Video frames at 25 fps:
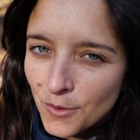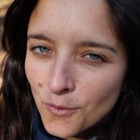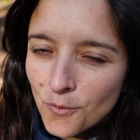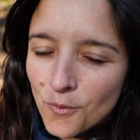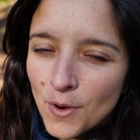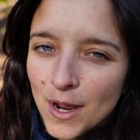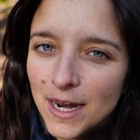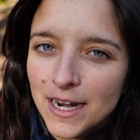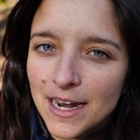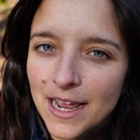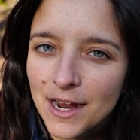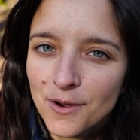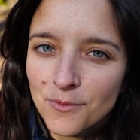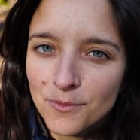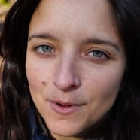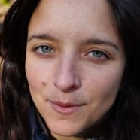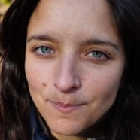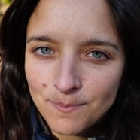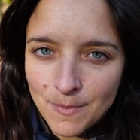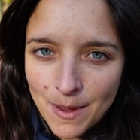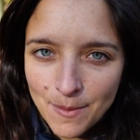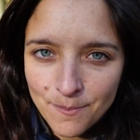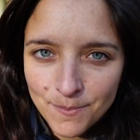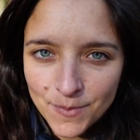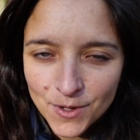when I
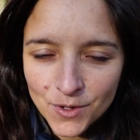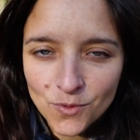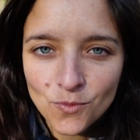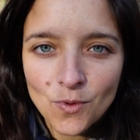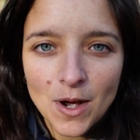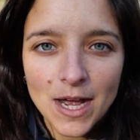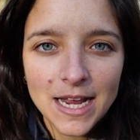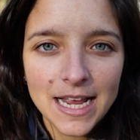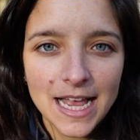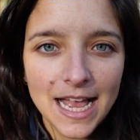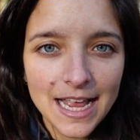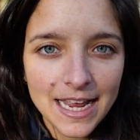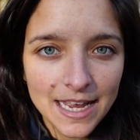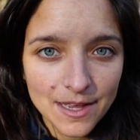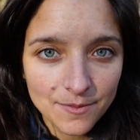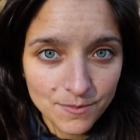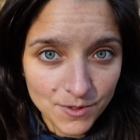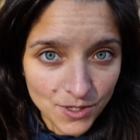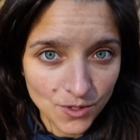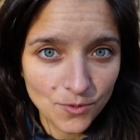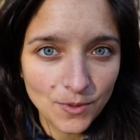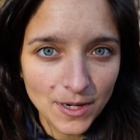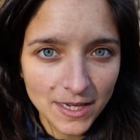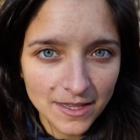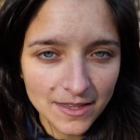remember why I am
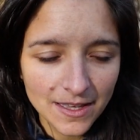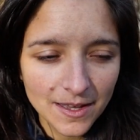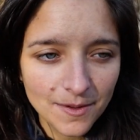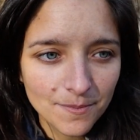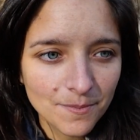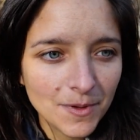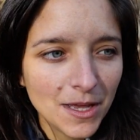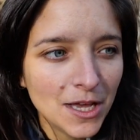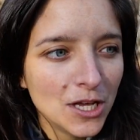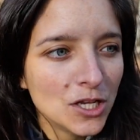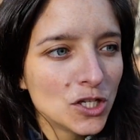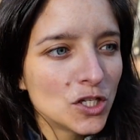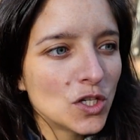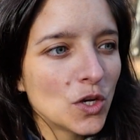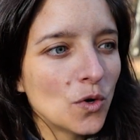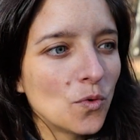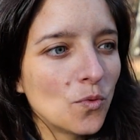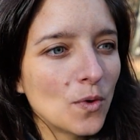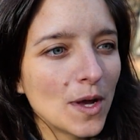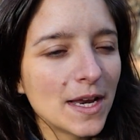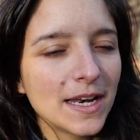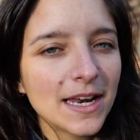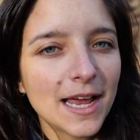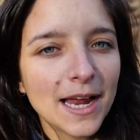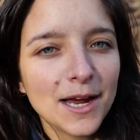doing them. So
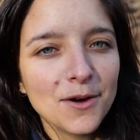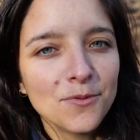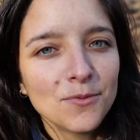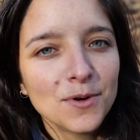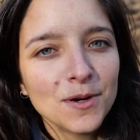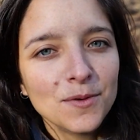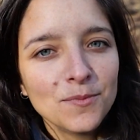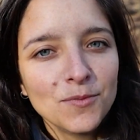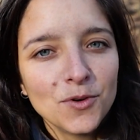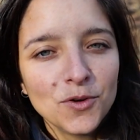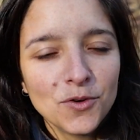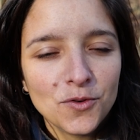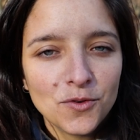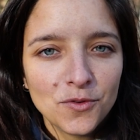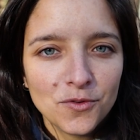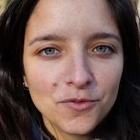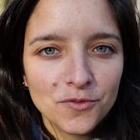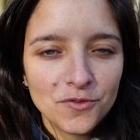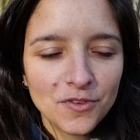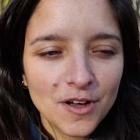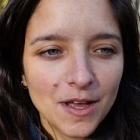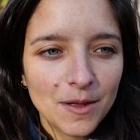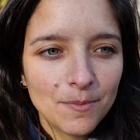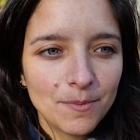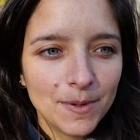when I
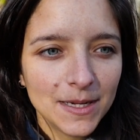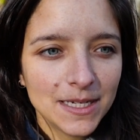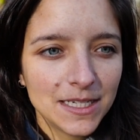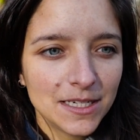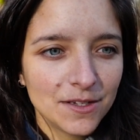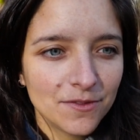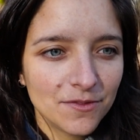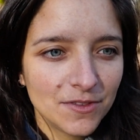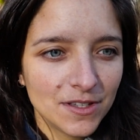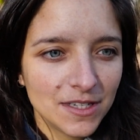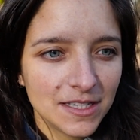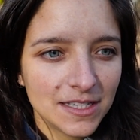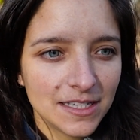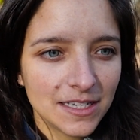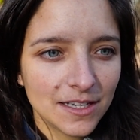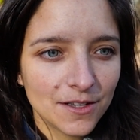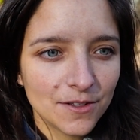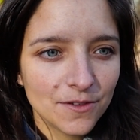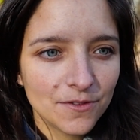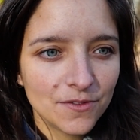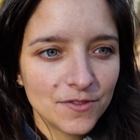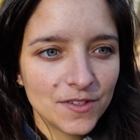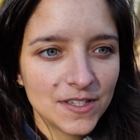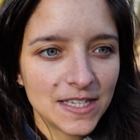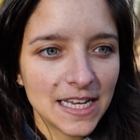remove a bit of the
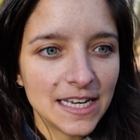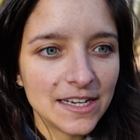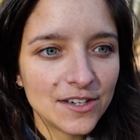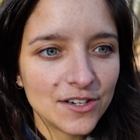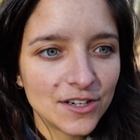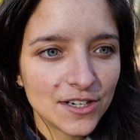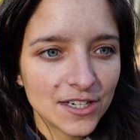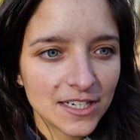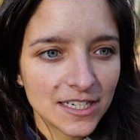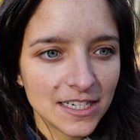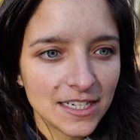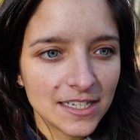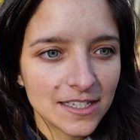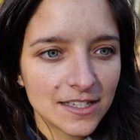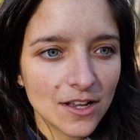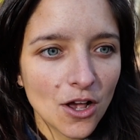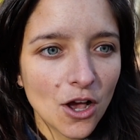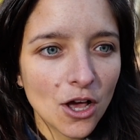self-centeredness,